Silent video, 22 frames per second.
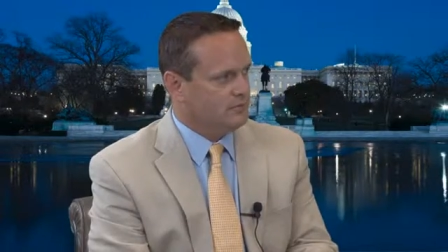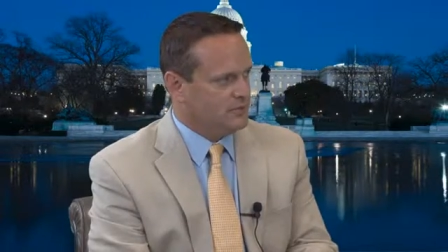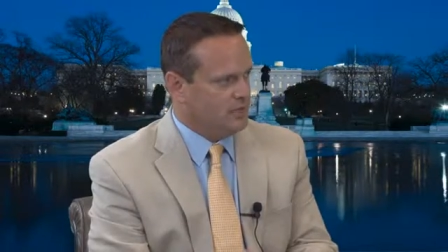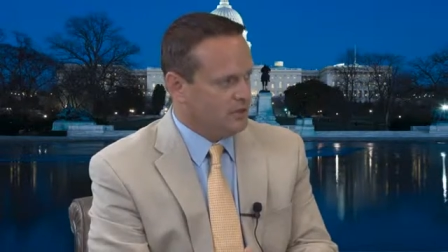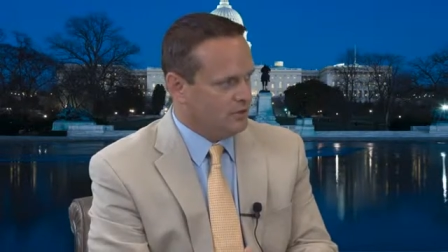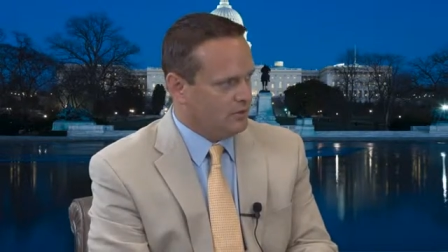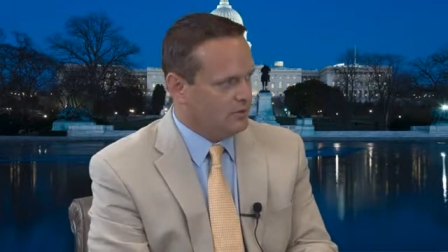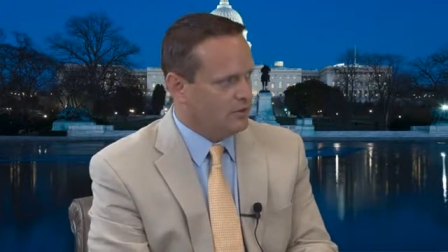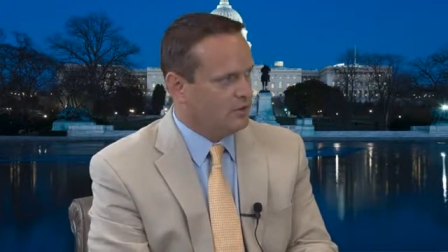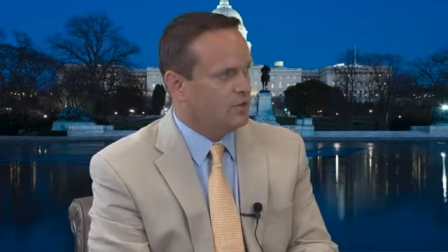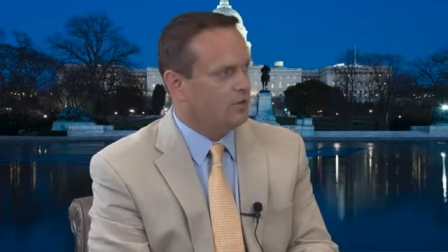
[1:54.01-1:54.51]

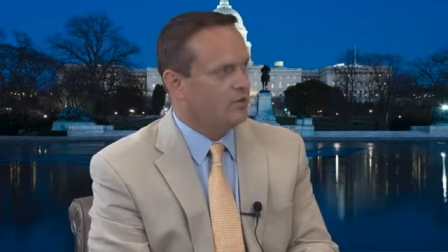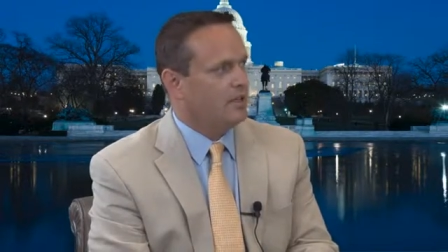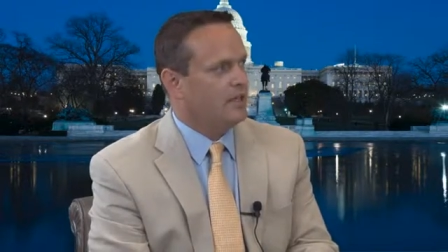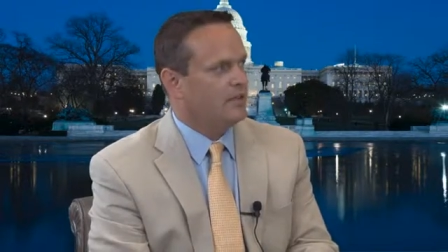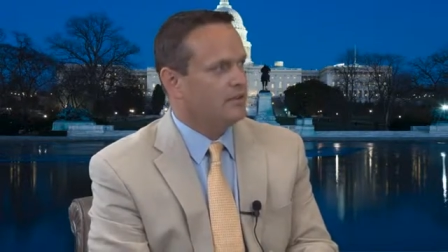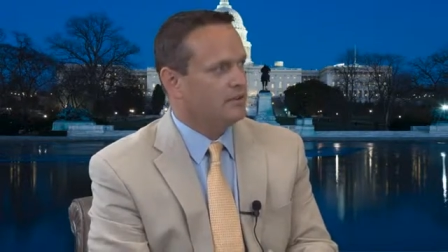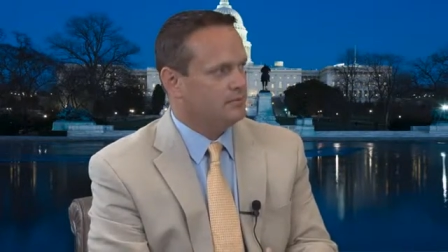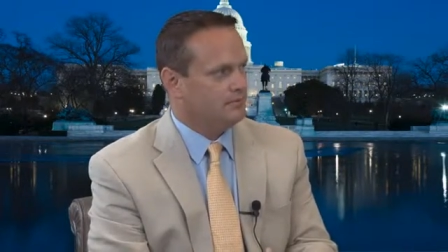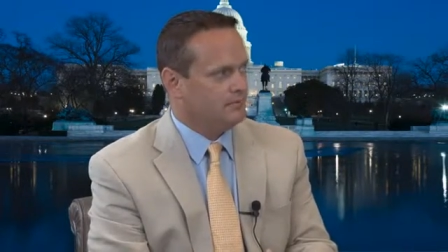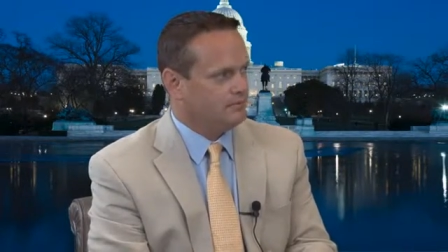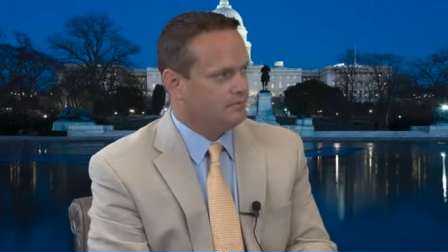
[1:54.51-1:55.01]
right? Correct.
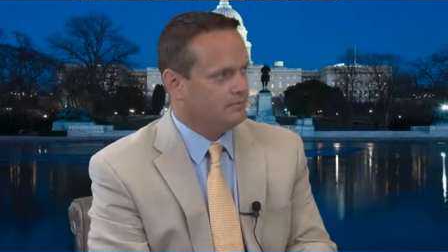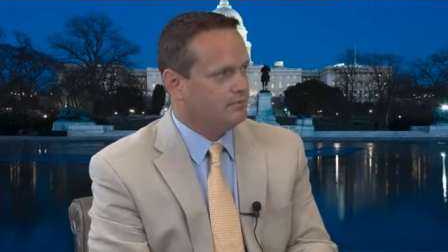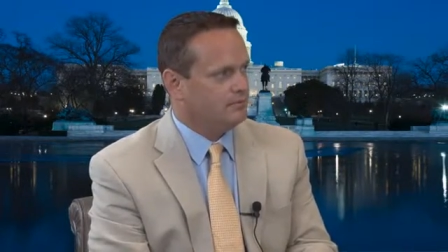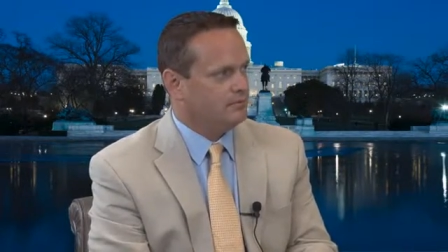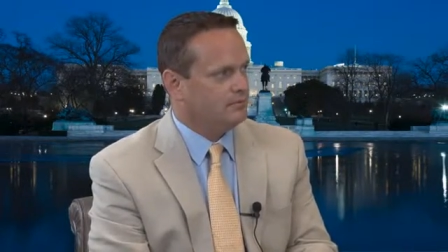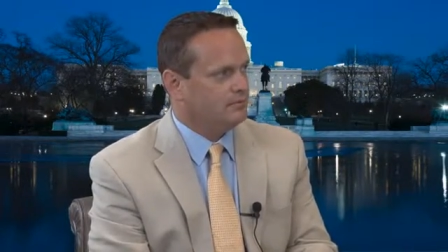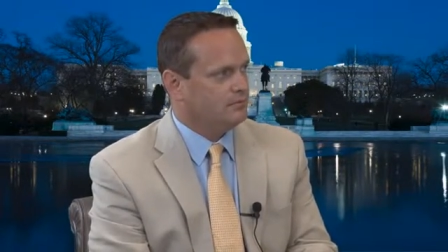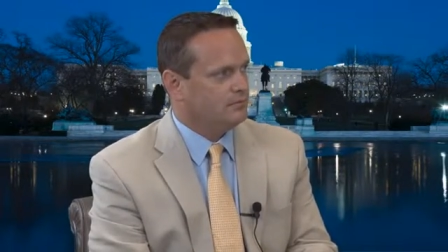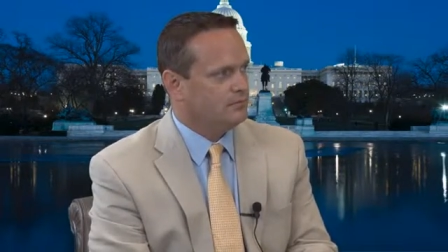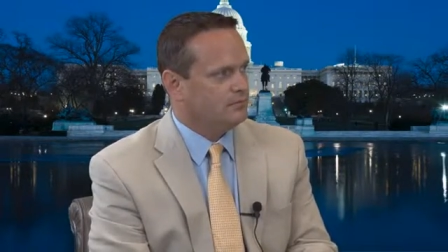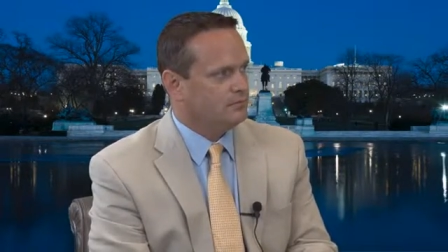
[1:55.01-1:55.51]
In your
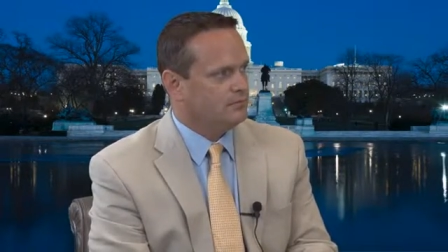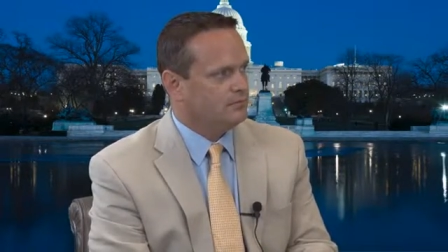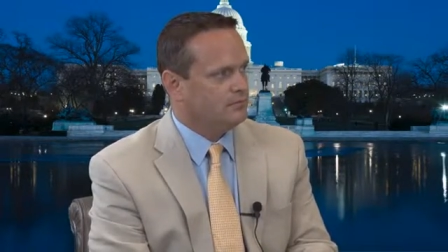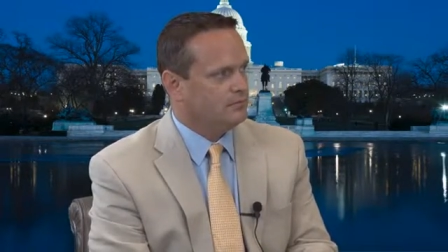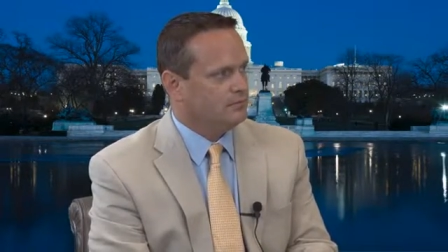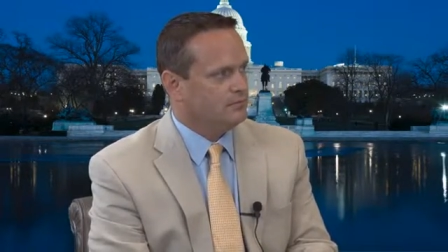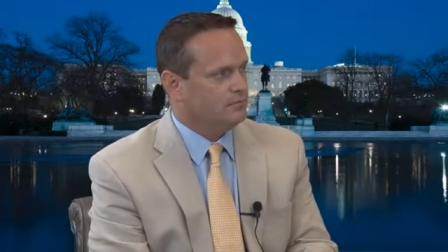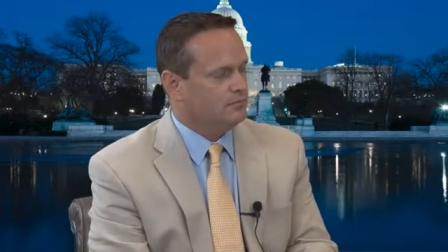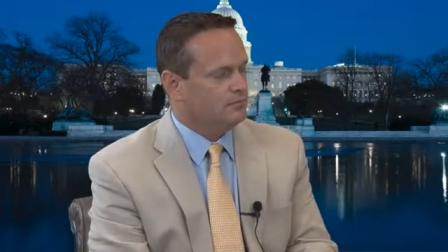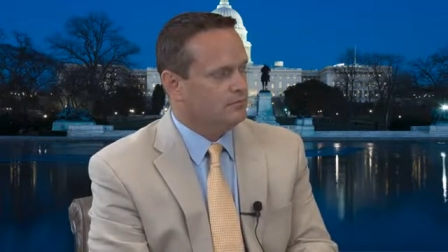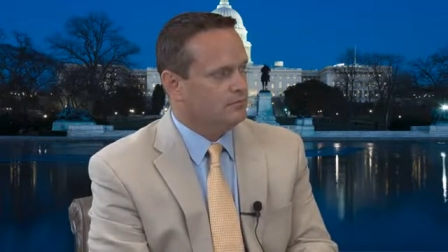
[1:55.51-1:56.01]
companies,
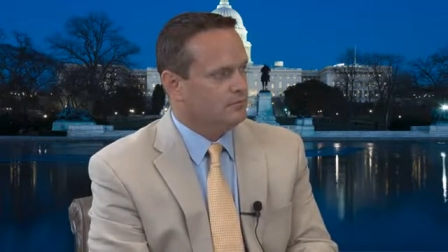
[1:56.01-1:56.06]
in your